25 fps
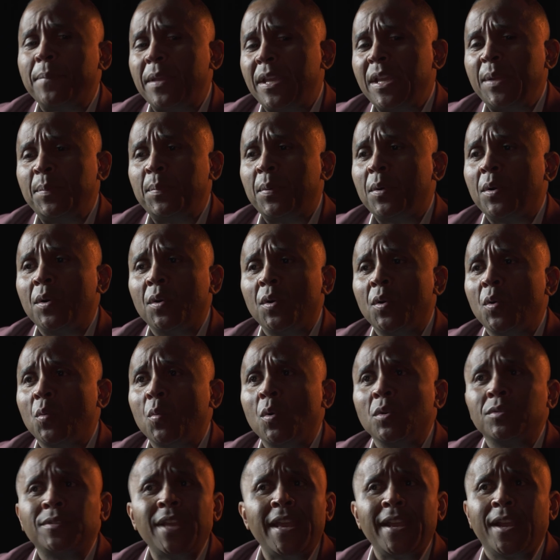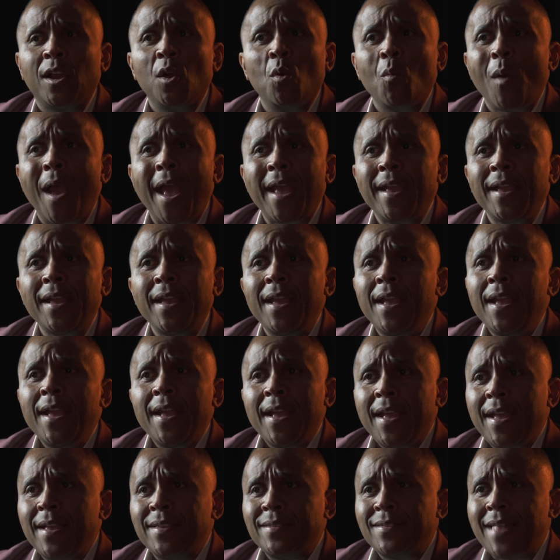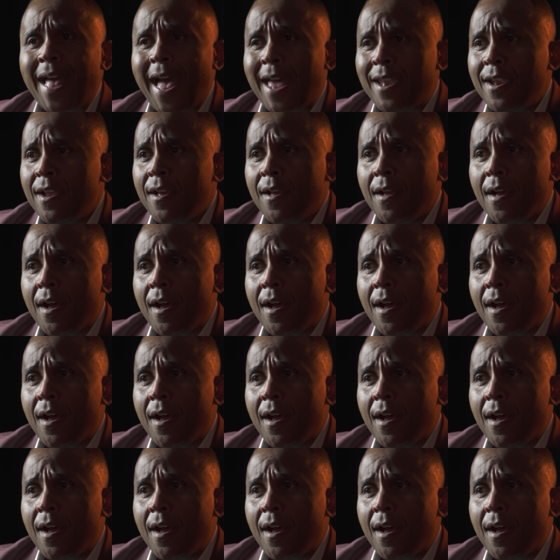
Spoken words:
people will take away is that